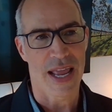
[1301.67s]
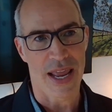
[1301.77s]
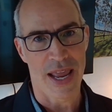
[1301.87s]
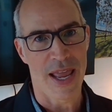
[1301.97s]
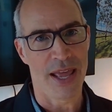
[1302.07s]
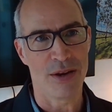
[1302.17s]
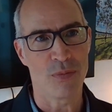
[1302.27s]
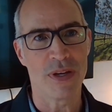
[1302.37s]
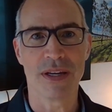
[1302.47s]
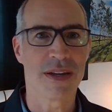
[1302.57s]
And
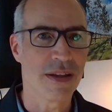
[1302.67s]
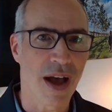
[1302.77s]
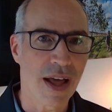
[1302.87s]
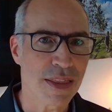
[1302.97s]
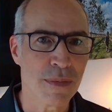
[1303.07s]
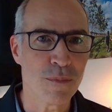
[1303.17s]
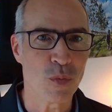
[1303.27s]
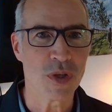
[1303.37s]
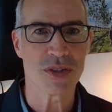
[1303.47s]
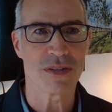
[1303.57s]
we did Gotham,
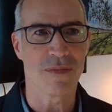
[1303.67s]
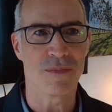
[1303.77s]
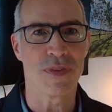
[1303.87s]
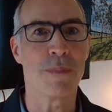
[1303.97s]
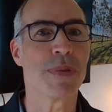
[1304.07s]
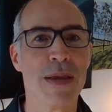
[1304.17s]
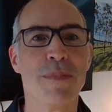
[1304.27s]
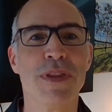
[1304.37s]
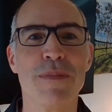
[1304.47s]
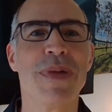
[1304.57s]
which the
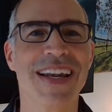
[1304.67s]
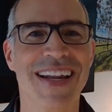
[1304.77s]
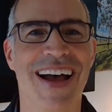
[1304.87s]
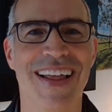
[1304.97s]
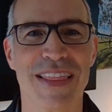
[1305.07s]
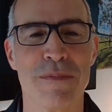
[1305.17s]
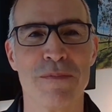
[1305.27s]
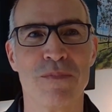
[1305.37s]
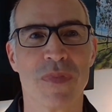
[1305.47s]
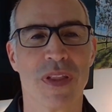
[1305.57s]
people that made
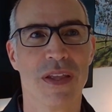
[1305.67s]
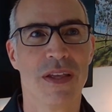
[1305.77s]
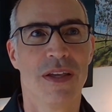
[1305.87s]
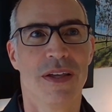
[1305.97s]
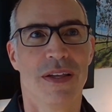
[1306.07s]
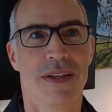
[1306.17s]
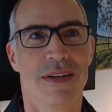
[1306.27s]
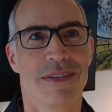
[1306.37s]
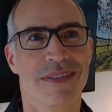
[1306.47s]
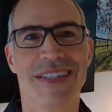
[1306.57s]
Gotham
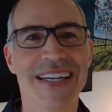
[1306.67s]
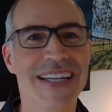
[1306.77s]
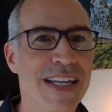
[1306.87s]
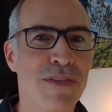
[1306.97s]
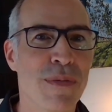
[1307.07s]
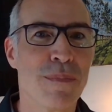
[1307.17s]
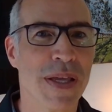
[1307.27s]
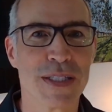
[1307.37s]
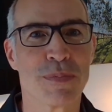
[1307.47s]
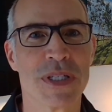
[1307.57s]
didn't give the
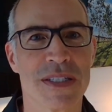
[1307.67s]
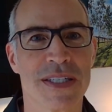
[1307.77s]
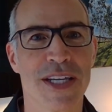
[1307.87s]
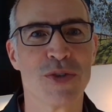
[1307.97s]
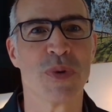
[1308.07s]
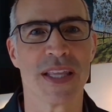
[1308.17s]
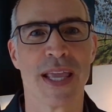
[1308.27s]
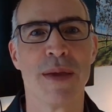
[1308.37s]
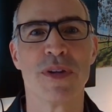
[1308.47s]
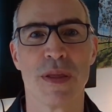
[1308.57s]
best presentation when it
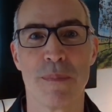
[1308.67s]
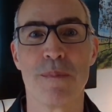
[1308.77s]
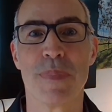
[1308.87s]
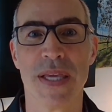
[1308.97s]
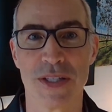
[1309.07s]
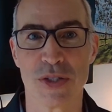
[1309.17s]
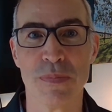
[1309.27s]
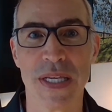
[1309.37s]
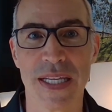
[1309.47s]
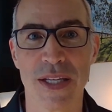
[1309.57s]
came to the pitch
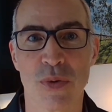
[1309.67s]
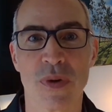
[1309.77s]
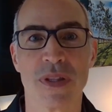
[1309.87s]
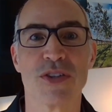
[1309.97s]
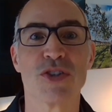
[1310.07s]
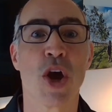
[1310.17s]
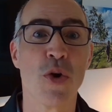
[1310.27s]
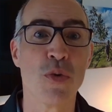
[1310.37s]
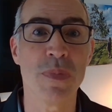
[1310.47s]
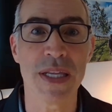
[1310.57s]
meeting or the
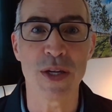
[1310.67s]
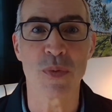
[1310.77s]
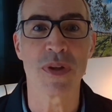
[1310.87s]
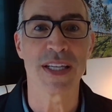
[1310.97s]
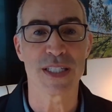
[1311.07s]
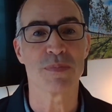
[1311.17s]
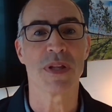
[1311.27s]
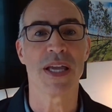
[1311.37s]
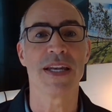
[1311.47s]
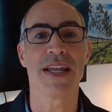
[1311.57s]
tone meeting where they
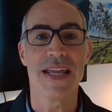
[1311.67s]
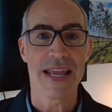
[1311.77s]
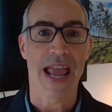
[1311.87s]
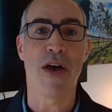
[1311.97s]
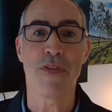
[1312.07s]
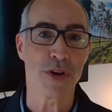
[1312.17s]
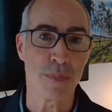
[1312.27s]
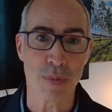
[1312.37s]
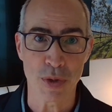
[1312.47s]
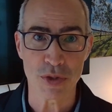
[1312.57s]
explain how they're going to
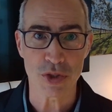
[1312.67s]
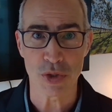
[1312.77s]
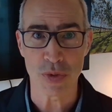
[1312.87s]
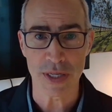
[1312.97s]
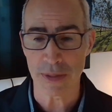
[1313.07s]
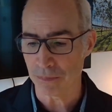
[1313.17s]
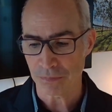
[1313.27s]
approach shooting it,